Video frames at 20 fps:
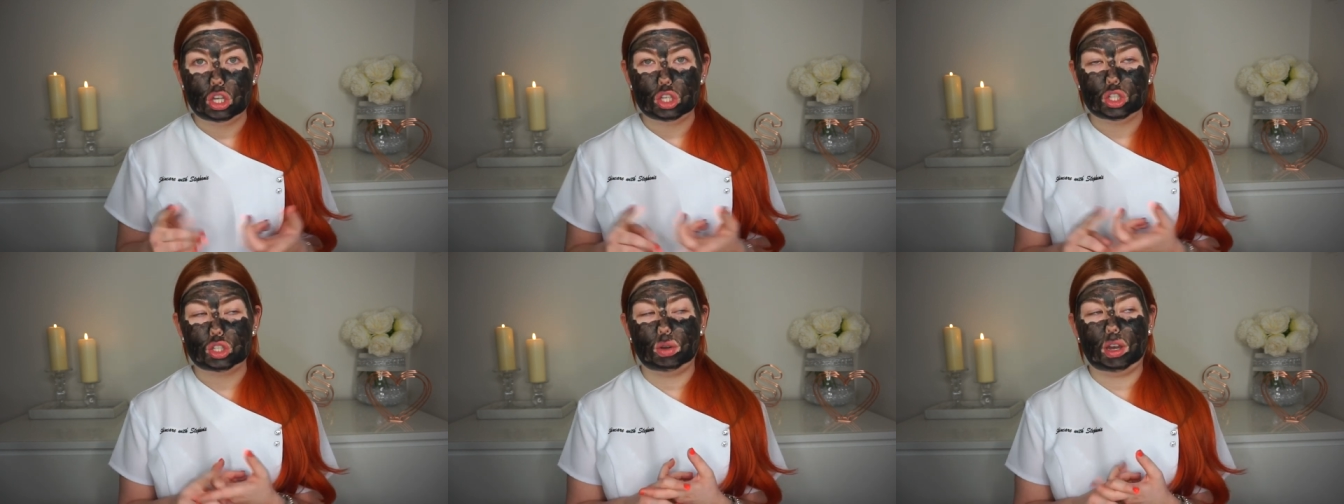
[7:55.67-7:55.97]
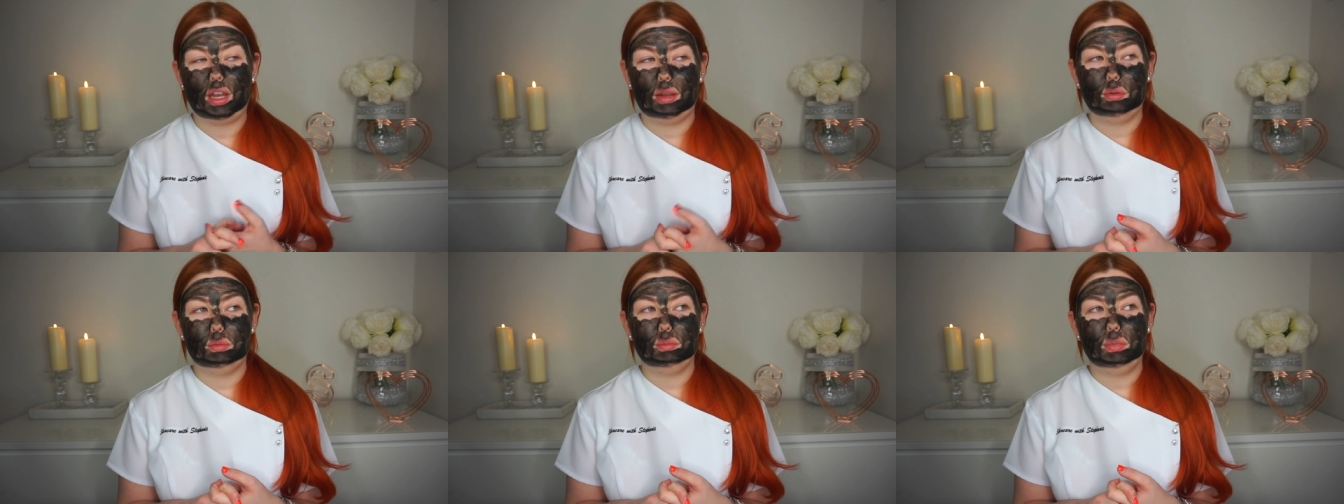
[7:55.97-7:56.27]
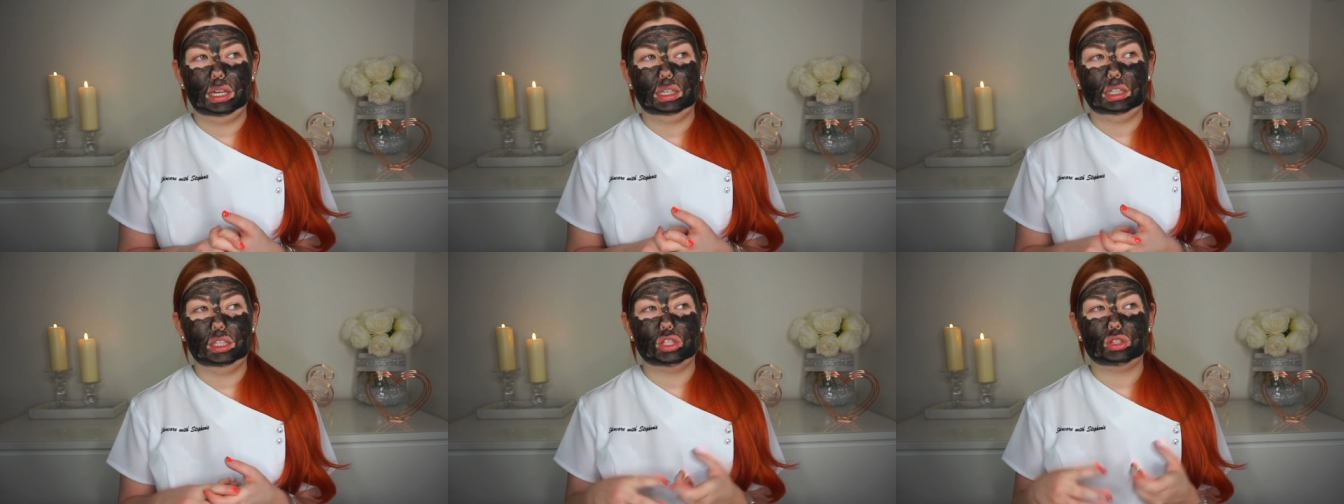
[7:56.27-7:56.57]
So I would
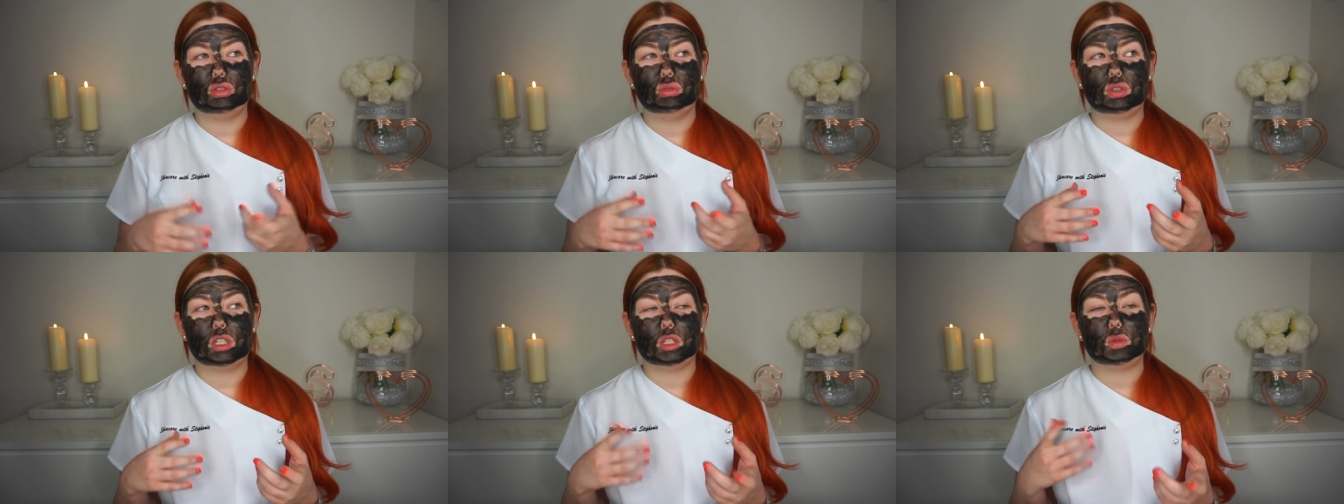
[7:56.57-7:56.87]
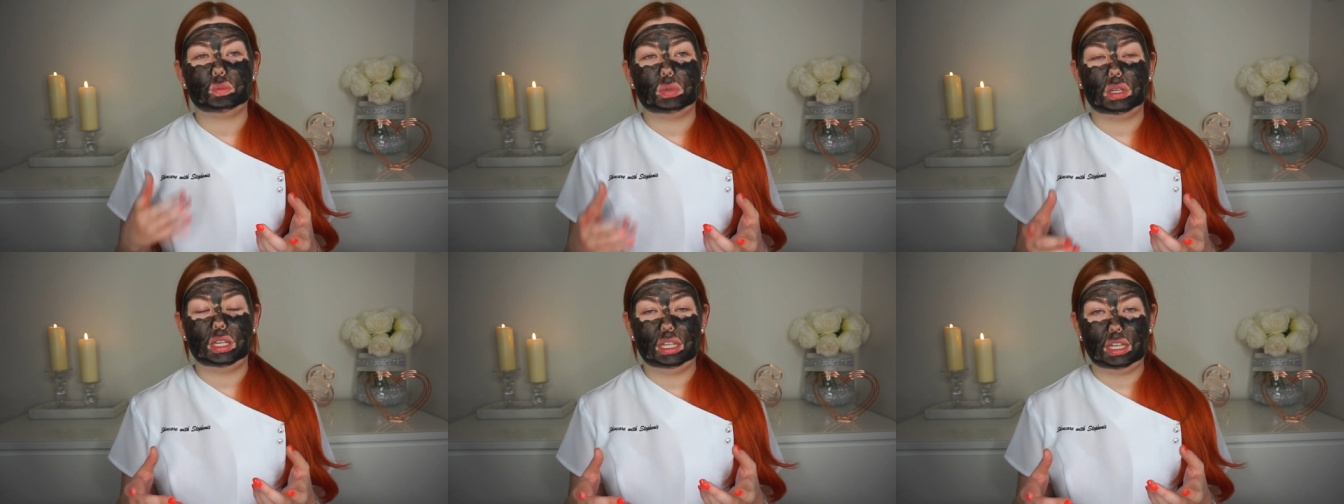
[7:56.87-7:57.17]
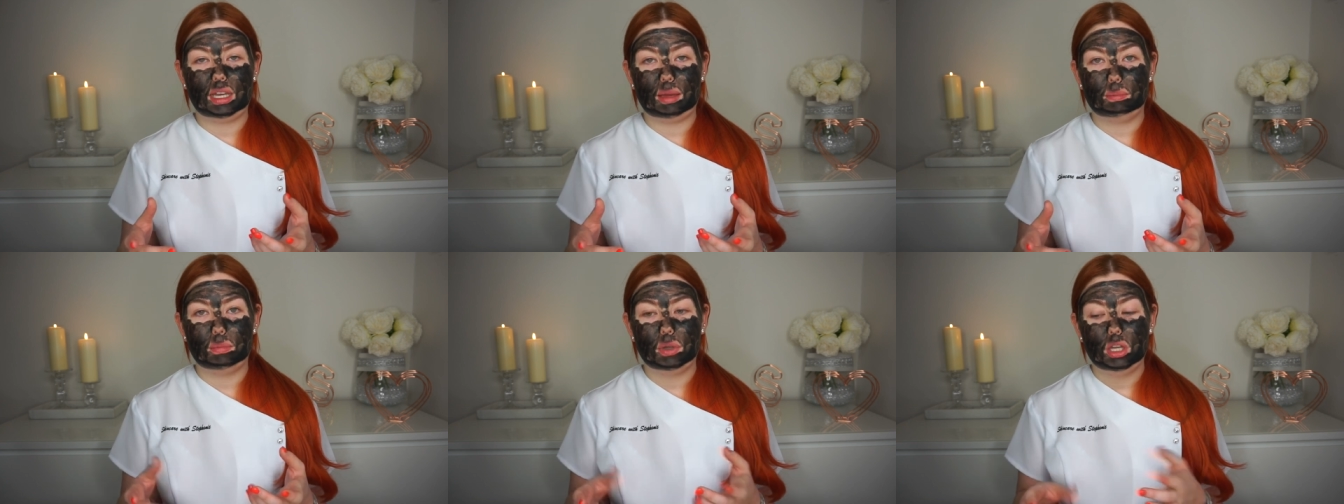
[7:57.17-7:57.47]
mainly do this
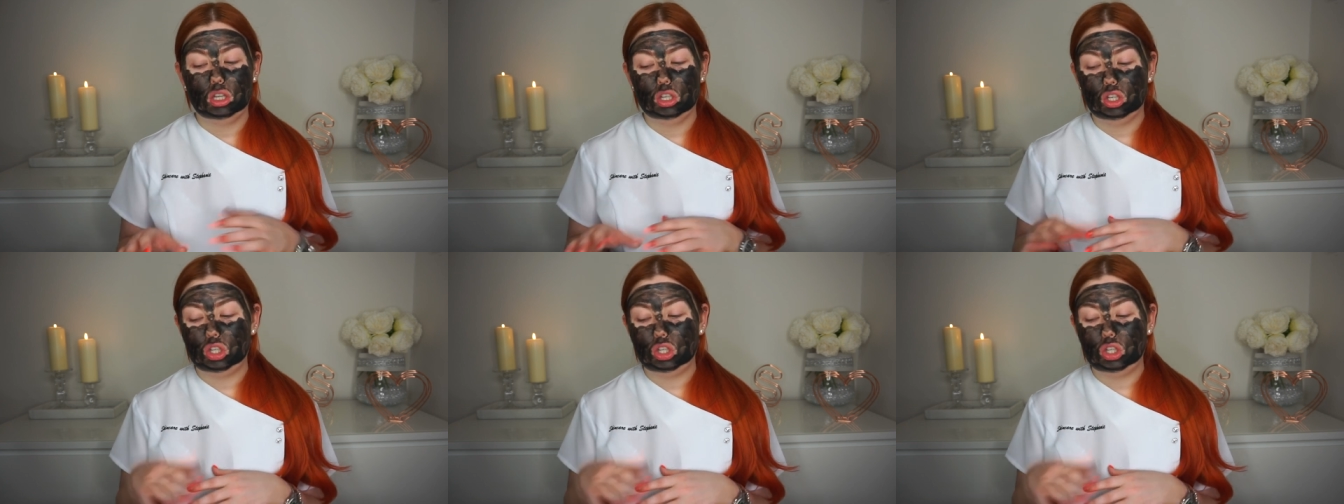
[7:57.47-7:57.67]
PM.